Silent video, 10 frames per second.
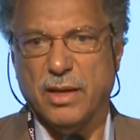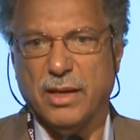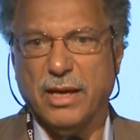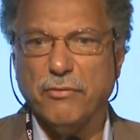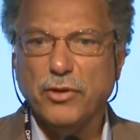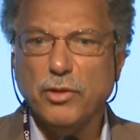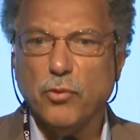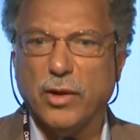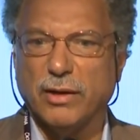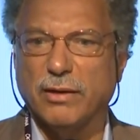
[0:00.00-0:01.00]
even the
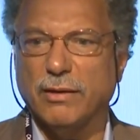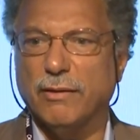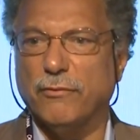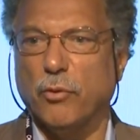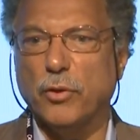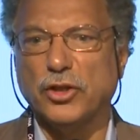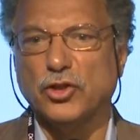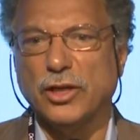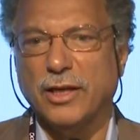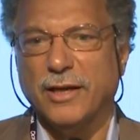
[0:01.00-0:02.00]
one for which
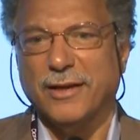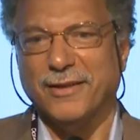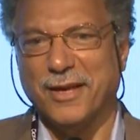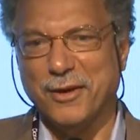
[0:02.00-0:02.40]
there